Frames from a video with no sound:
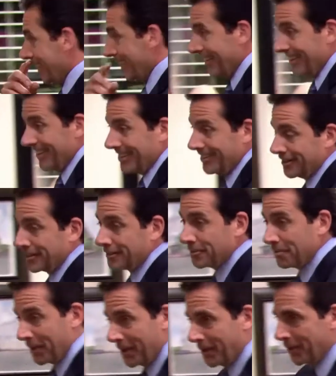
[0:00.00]
And is
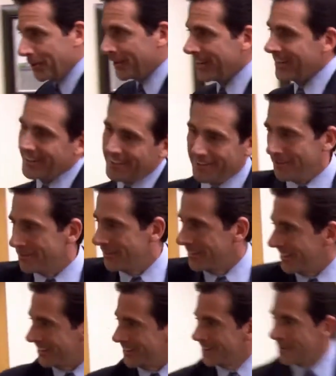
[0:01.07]
exploding. Get
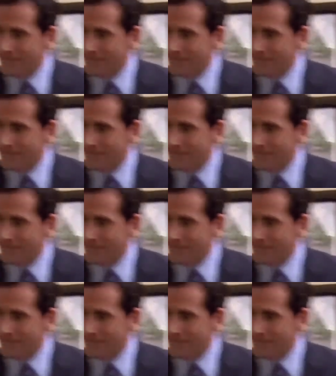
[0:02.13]
over here.